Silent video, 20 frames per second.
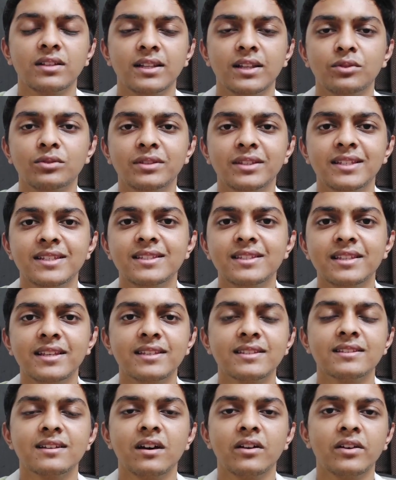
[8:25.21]
Now these
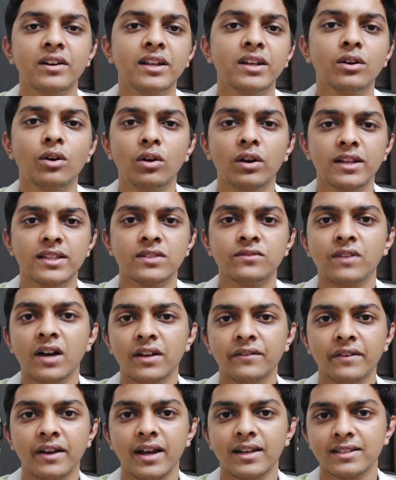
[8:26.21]
things are really called as a
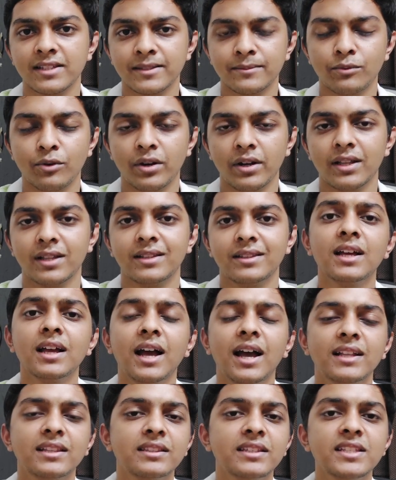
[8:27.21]
Wi-Fi access point.
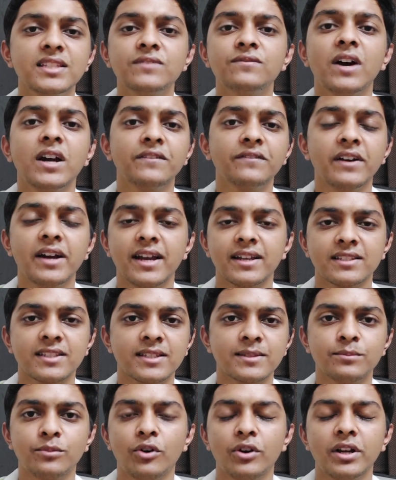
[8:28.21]
And this Wi-Fi
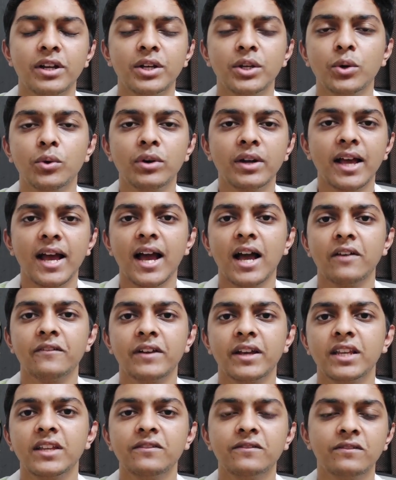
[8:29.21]
access point don't have
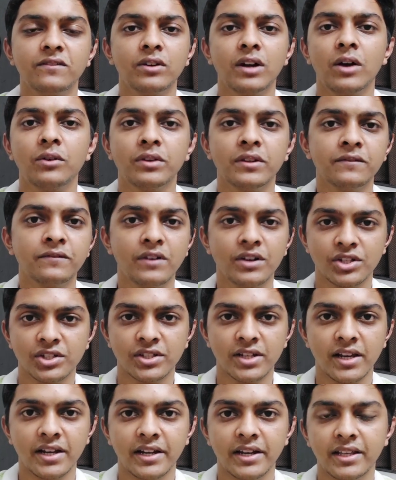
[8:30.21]
any routing
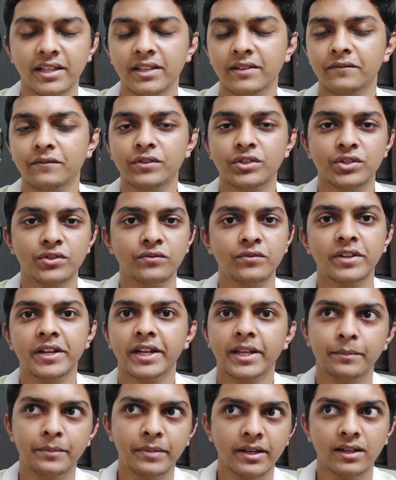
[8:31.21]
functionality, which we
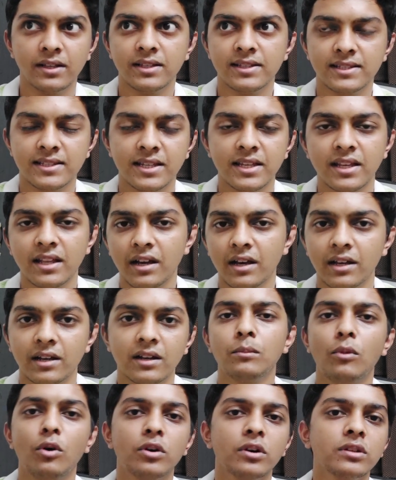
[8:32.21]
typically see in our
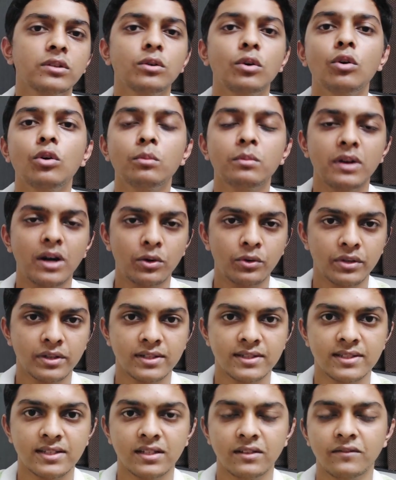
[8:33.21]
modern home router
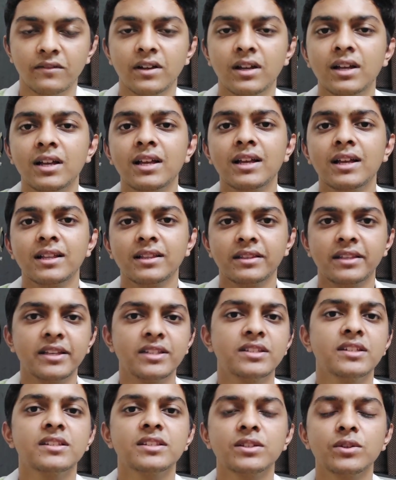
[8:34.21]
itself. They
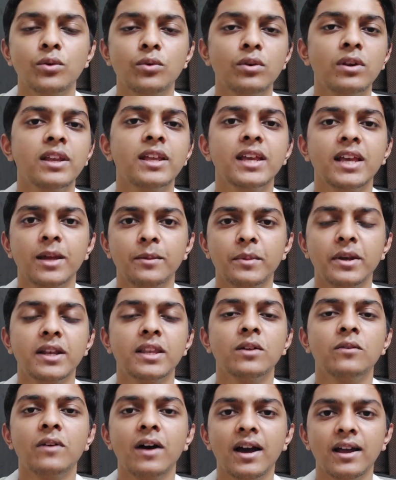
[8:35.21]
just only emit
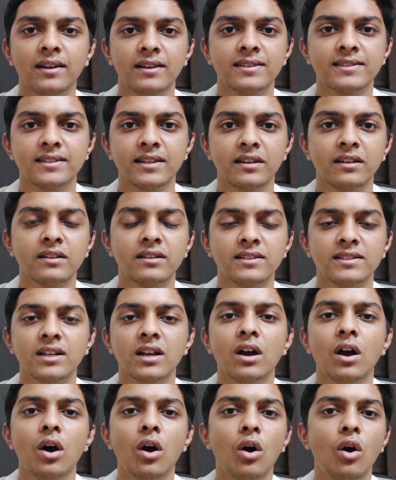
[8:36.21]
the wireless signals.
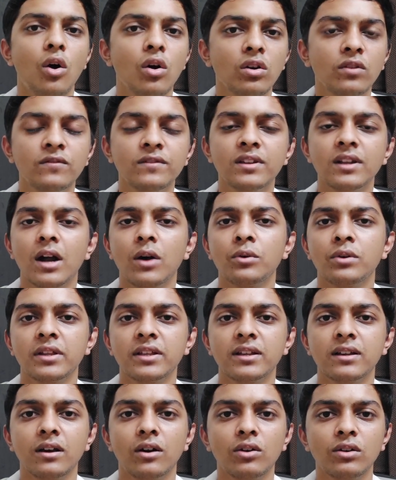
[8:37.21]
All of the
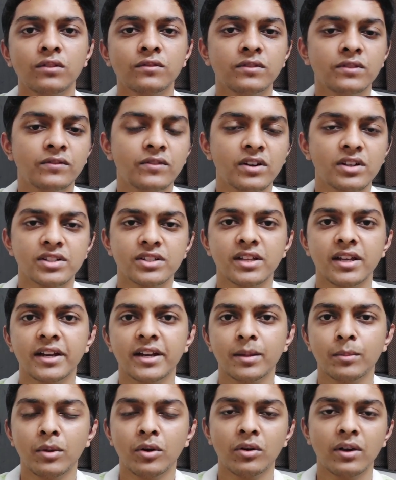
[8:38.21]
routing, all of the
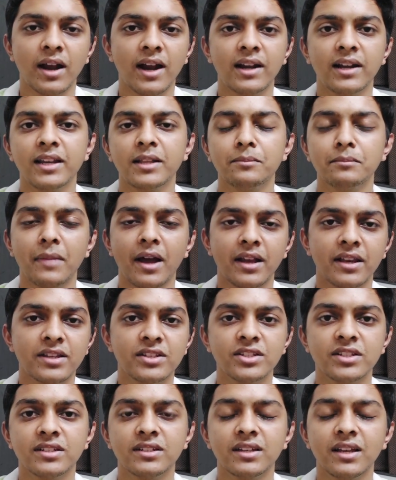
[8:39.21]
functionality about handling,
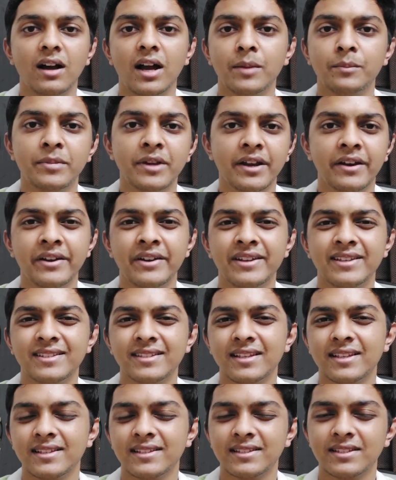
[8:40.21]
managing IP
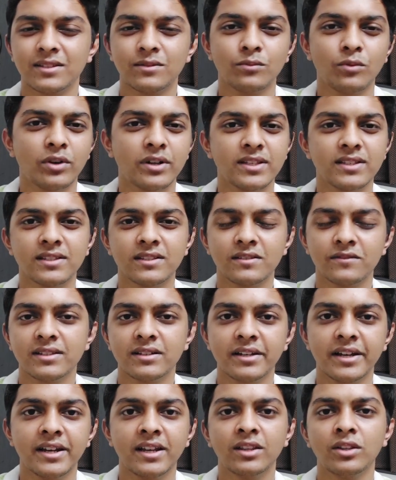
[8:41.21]
addresses, what is the
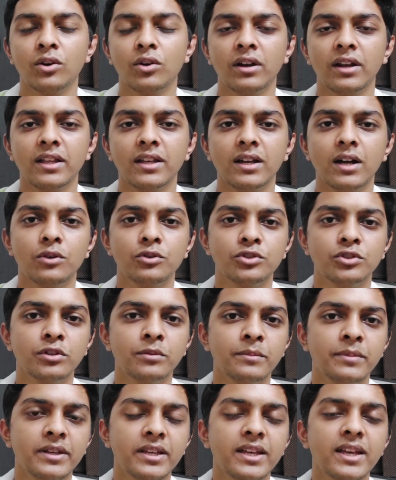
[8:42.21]
data throttling, how
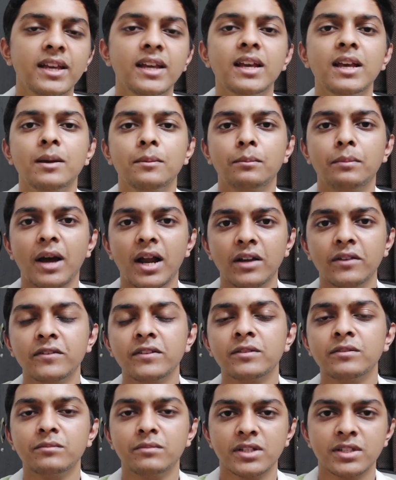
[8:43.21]
should be
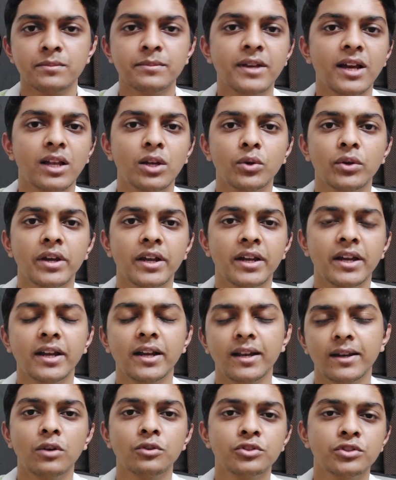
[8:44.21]
bandwidth must be allocated,
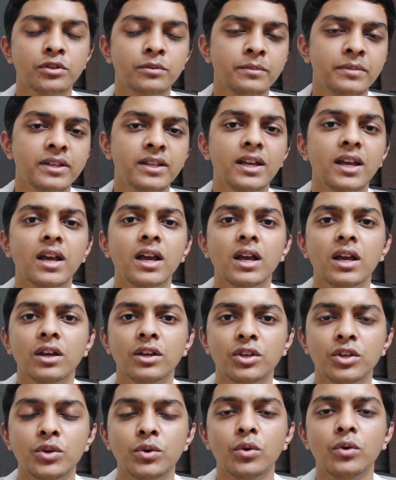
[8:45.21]
and how should be
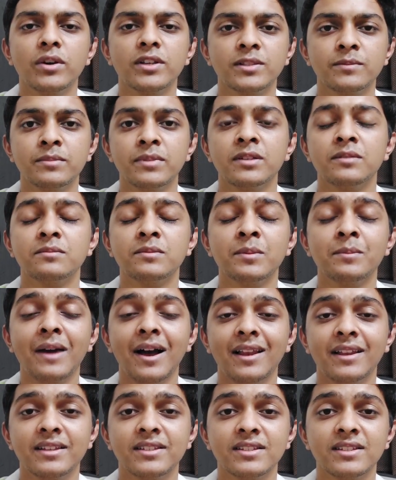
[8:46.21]
QoS be
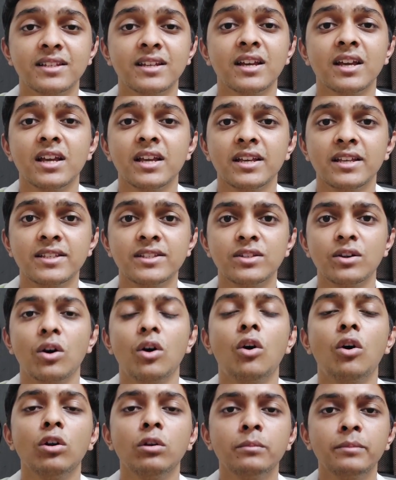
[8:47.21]
balanced, is
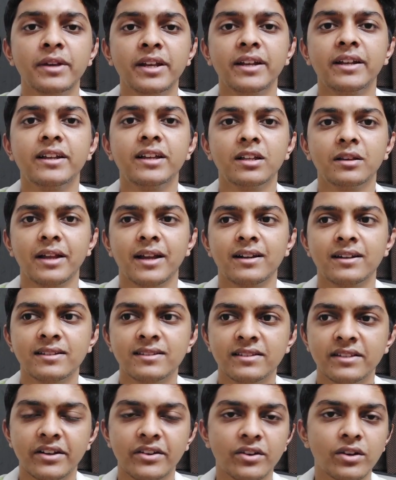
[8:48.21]
all being done at a
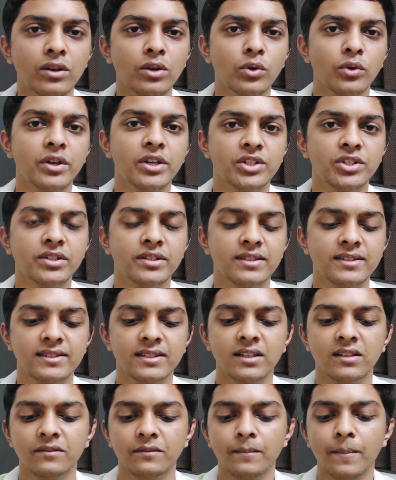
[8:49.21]
central location
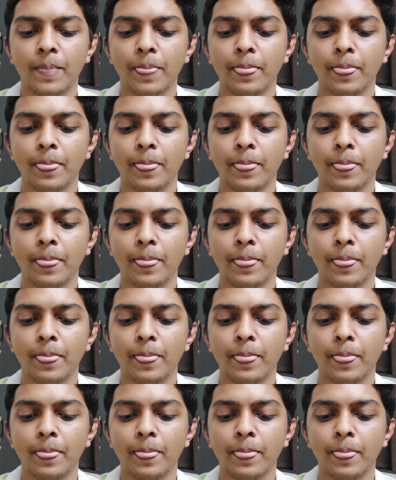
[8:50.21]
itself.